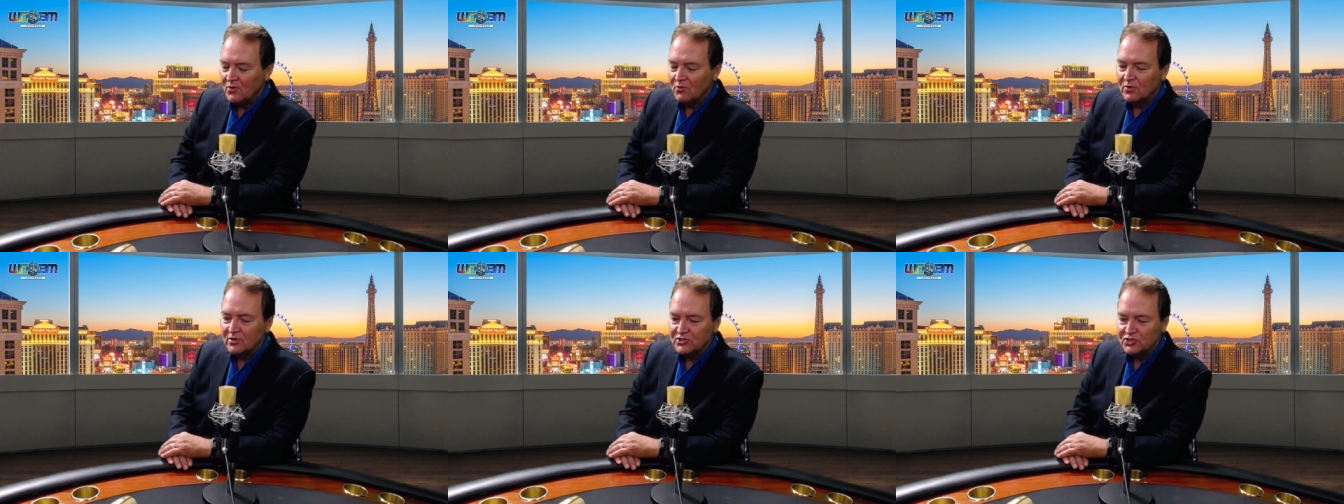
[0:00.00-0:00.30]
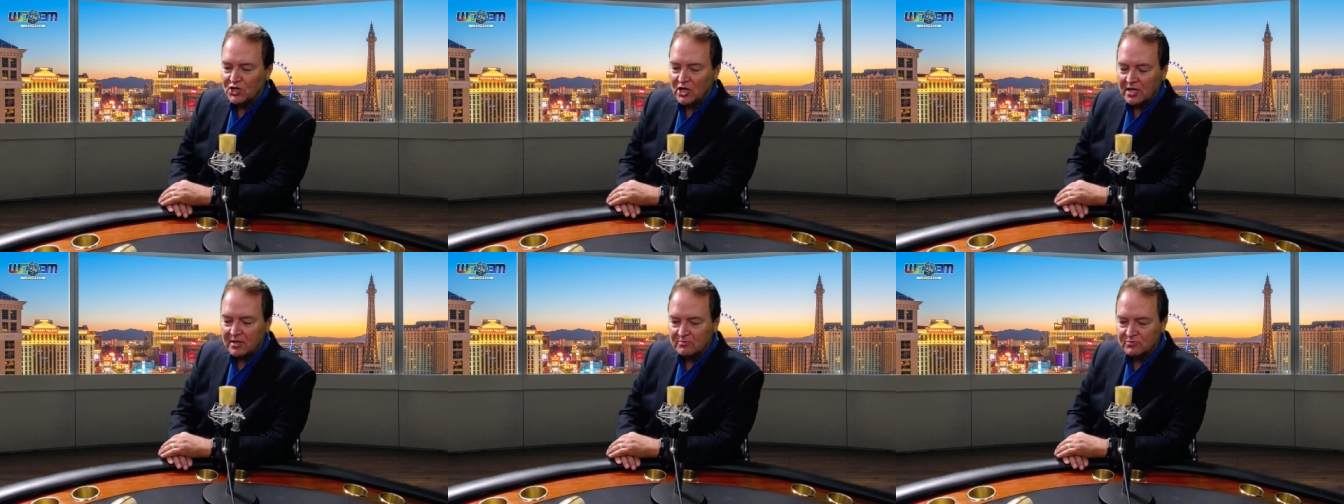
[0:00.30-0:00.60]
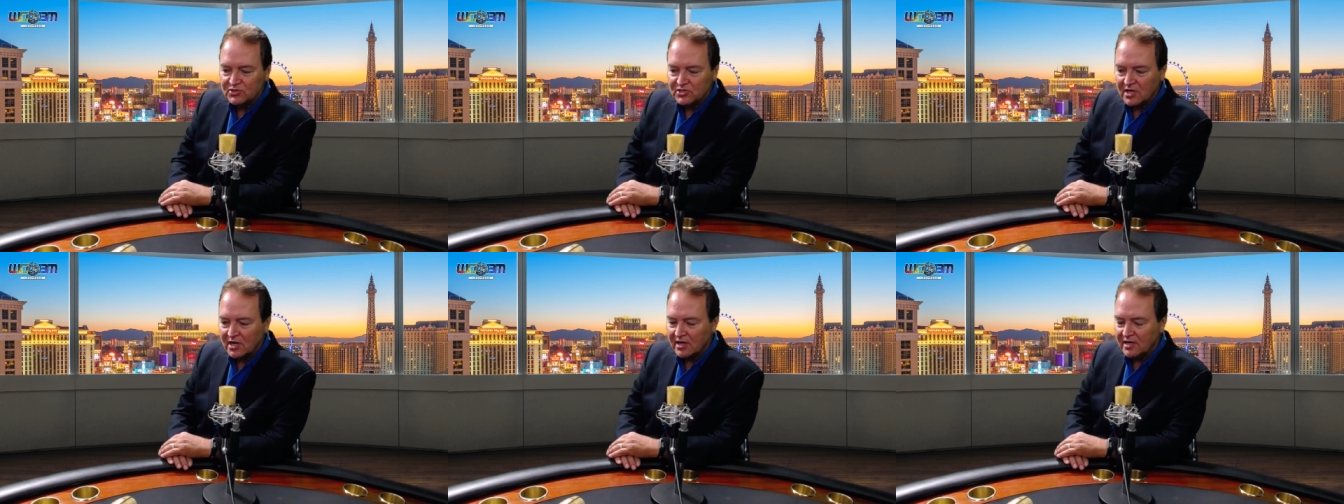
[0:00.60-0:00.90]
Well,
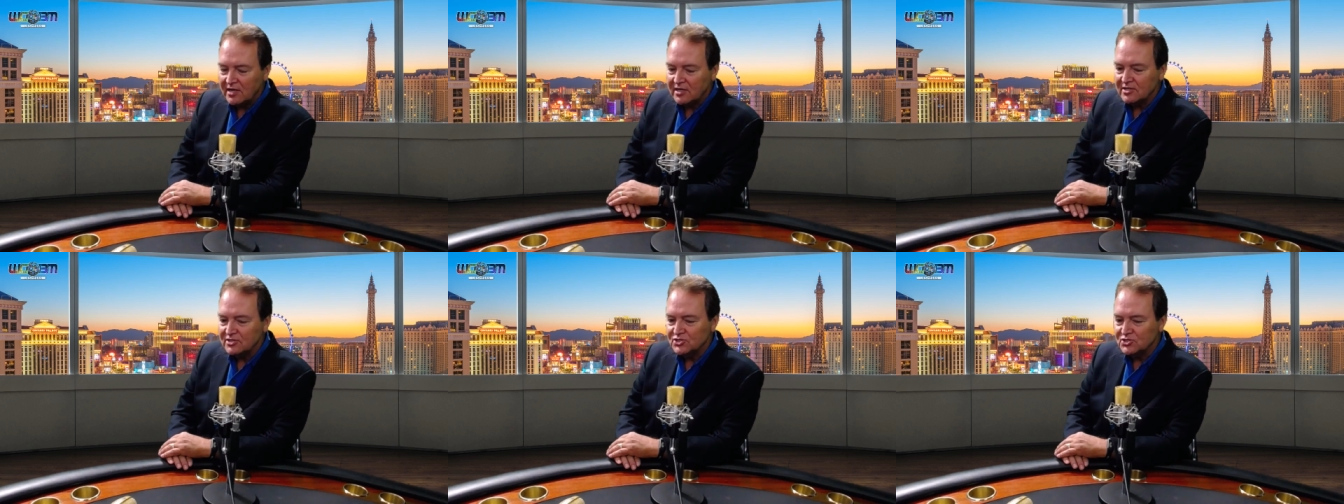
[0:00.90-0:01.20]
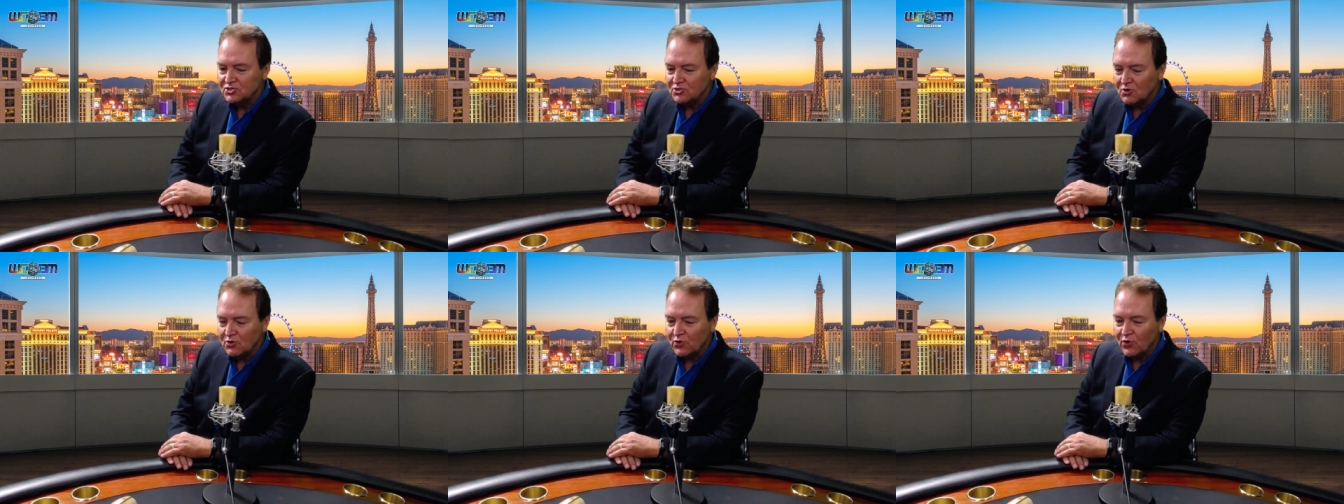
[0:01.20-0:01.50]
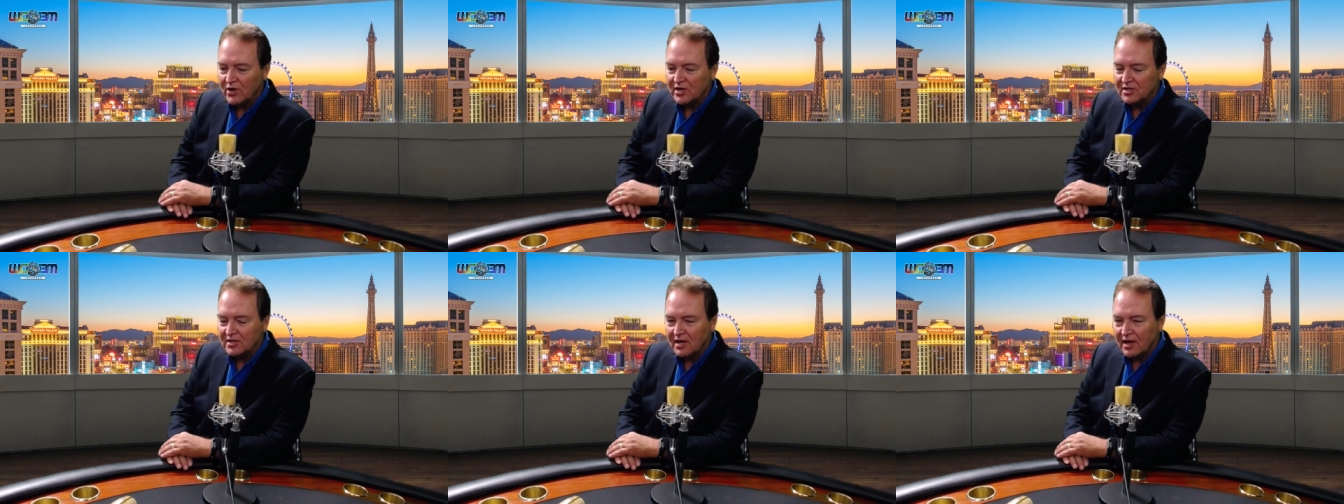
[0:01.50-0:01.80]
James, it is so
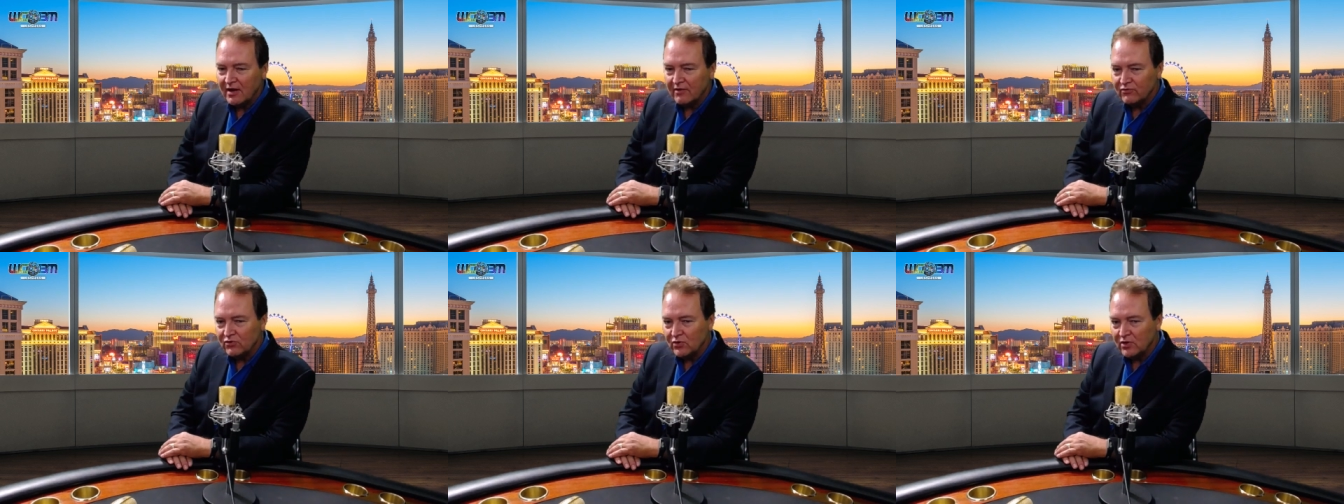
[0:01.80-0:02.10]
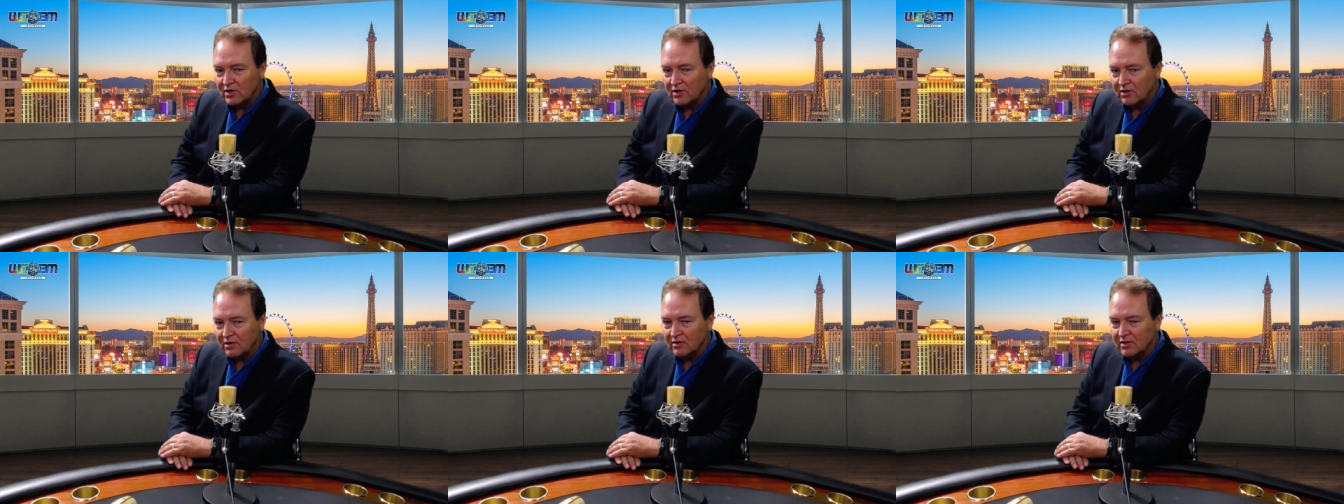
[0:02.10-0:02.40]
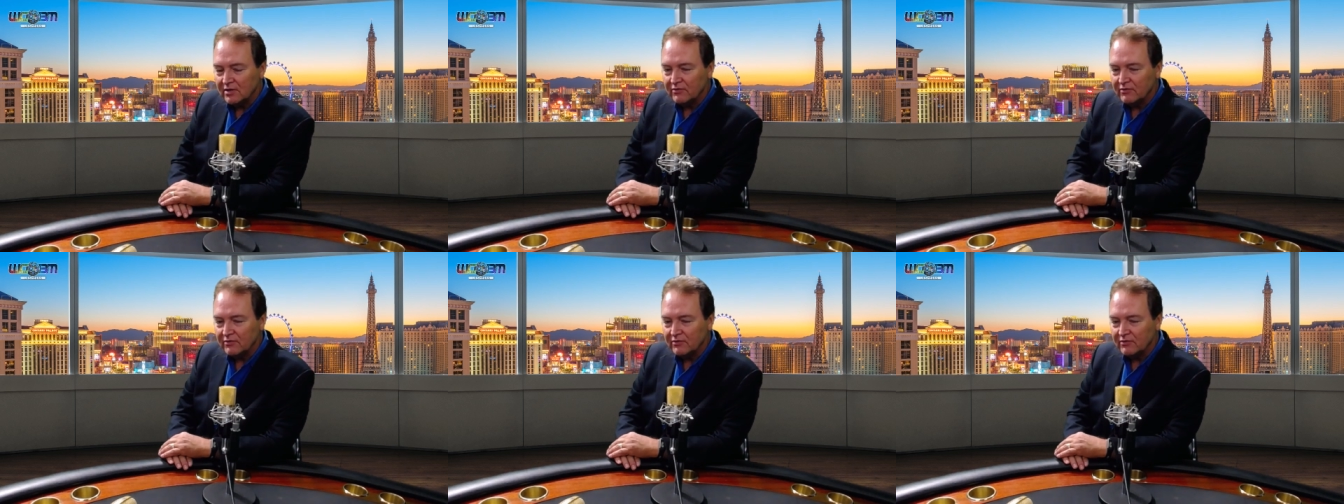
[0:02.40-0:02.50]
great to have you here.